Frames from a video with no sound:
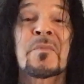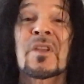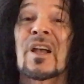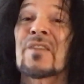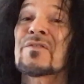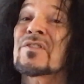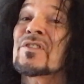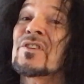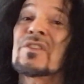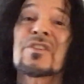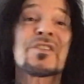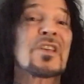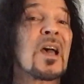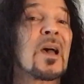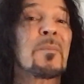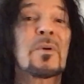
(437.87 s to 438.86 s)
I've seen this
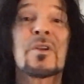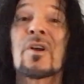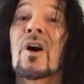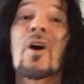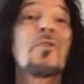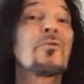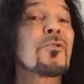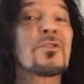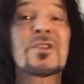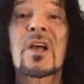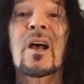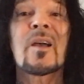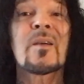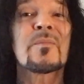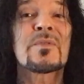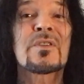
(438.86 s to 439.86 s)
happen 100
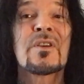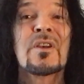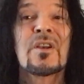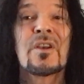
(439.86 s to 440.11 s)
times.